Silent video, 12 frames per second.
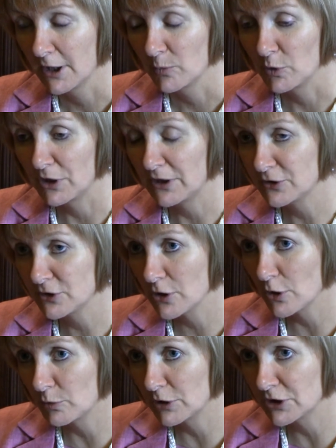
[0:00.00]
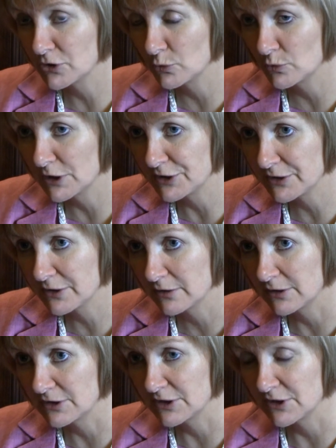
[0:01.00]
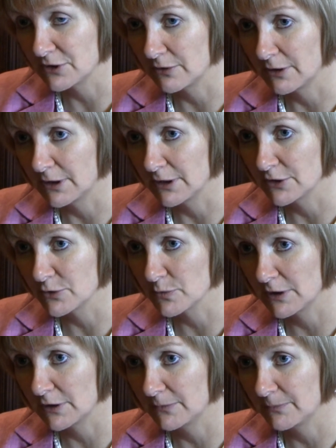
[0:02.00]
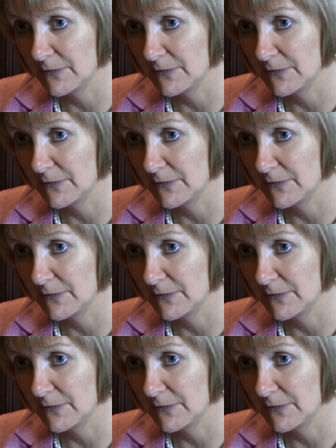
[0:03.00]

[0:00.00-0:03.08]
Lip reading: But then there's the operational risk that sits around that as well.